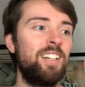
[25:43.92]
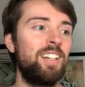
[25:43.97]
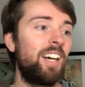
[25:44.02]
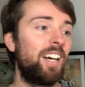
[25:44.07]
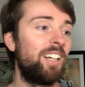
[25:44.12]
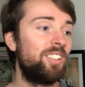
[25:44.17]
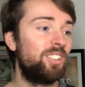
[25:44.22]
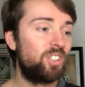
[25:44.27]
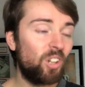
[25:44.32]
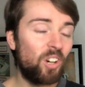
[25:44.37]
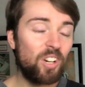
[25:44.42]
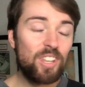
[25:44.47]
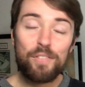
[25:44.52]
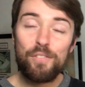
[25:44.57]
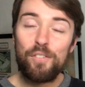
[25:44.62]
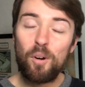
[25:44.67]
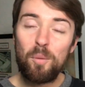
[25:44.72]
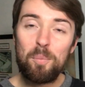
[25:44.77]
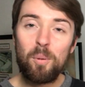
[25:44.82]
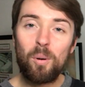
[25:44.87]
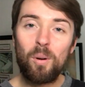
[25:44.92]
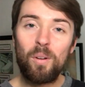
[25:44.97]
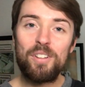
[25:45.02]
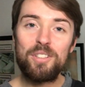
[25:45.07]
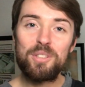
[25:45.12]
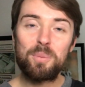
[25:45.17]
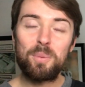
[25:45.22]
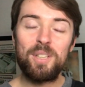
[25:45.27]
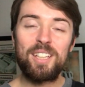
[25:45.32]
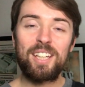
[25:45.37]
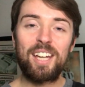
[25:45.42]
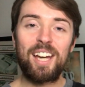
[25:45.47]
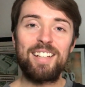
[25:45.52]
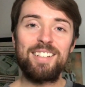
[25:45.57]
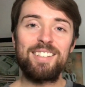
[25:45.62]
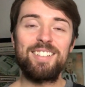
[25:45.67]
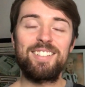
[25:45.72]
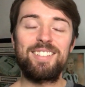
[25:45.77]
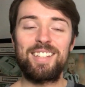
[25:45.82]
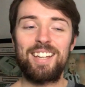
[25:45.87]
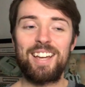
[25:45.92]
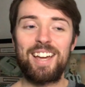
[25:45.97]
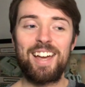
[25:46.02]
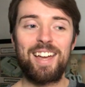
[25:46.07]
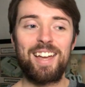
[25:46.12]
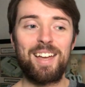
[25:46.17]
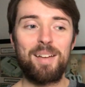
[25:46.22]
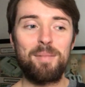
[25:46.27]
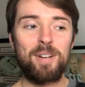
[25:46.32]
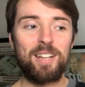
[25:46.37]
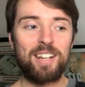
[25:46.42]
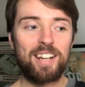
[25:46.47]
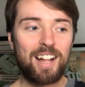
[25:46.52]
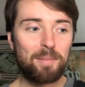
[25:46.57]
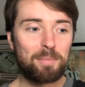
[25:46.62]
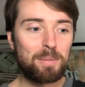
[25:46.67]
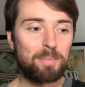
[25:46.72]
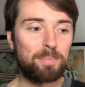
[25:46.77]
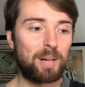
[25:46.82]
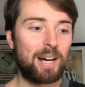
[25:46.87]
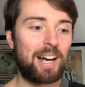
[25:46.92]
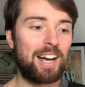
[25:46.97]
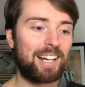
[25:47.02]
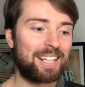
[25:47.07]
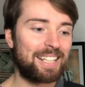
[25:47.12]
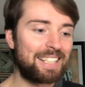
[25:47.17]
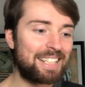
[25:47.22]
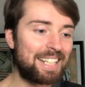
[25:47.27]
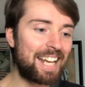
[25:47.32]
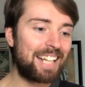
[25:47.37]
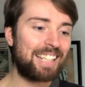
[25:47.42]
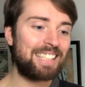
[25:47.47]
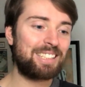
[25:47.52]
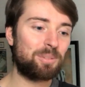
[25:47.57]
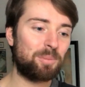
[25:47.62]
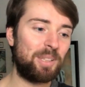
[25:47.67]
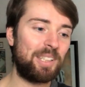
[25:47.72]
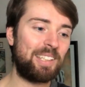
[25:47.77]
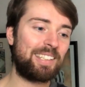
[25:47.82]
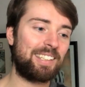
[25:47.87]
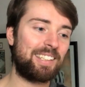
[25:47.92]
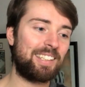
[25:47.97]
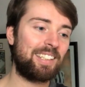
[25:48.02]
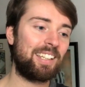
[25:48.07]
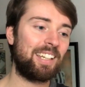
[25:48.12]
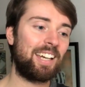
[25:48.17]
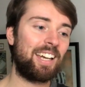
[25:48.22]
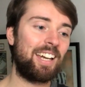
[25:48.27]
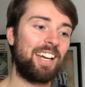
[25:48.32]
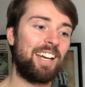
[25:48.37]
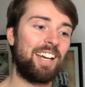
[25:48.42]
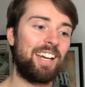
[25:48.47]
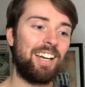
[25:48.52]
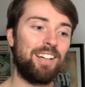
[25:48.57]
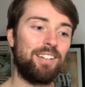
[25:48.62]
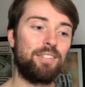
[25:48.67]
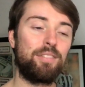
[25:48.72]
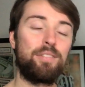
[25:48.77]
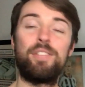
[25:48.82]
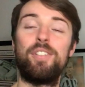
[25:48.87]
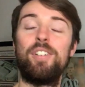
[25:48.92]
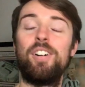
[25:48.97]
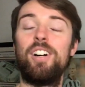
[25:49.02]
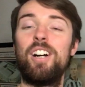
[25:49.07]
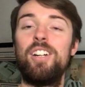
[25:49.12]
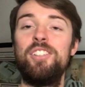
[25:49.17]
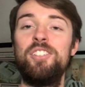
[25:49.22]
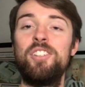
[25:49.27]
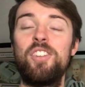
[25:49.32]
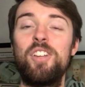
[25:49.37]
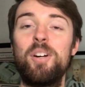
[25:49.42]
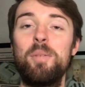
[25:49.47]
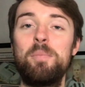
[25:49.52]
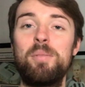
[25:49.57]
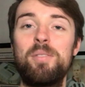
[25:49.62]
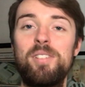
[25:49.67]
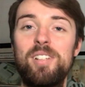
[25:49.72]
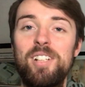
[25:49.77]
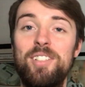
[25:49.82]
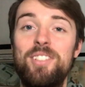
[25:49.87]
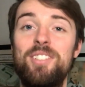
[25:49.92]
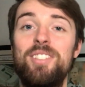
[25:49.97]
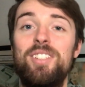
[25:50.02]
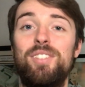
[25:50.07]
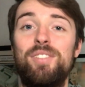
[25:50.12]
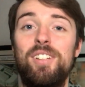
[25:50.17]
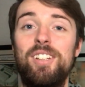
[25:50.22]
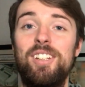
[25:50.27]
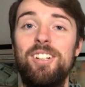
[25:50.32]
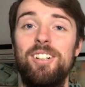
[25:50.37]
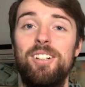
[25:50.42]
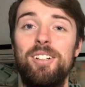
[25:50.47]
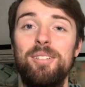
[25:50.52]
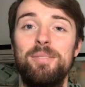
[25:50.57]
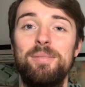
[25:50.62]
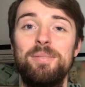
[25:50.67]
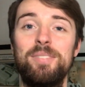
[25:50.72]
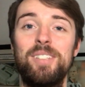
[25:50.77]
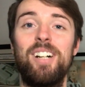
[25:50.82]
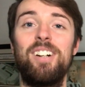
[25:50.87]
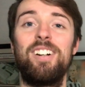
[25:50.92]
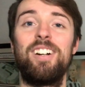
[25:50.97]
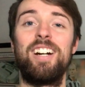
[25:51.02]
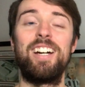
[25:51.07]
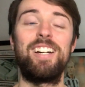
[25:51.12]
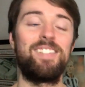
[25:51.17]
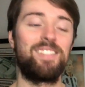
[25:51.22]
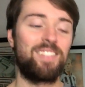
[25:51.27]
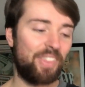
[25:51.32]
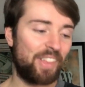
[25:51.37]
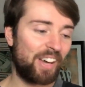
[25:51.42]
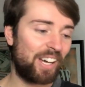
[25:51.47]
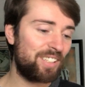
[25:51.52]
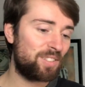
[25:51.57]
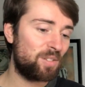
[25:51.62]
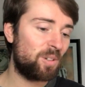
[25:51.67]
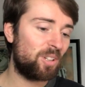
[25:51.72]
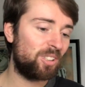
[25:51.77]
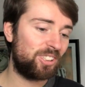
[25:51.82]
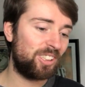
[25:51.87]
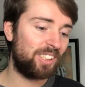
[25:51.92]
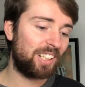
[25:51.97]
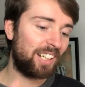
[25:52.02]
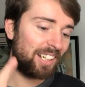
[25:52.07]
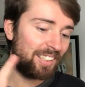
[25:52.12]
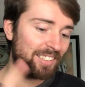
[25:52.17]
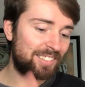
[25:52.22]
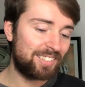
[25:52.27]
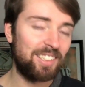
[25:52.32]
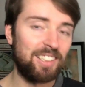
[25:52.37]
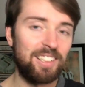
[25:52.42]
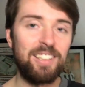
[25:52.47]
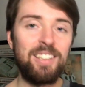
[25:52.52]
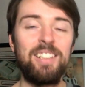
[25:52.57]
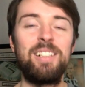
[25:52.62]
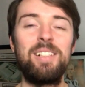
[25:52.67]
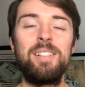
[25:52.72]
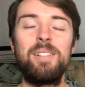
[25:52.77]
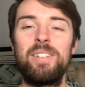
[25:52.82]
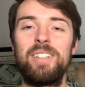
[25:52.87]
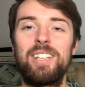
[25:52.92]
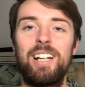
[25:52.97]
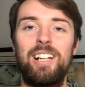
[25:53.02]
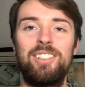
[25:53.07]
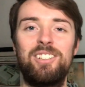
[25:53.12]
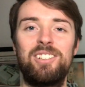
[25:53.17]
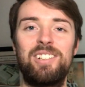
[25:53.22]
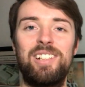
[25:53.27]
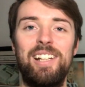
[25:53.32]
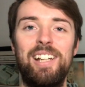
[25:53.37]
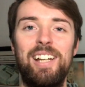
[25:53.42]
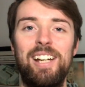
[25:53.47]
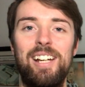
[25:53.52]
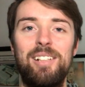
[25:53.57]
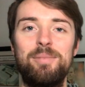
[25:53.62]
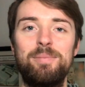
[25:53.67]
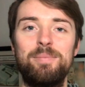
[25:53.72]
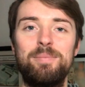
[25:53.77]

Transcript: Enjoy the football this weekend, and I'll be back next week for another predictions video. All right, thanks for watching, guys. Catch you later.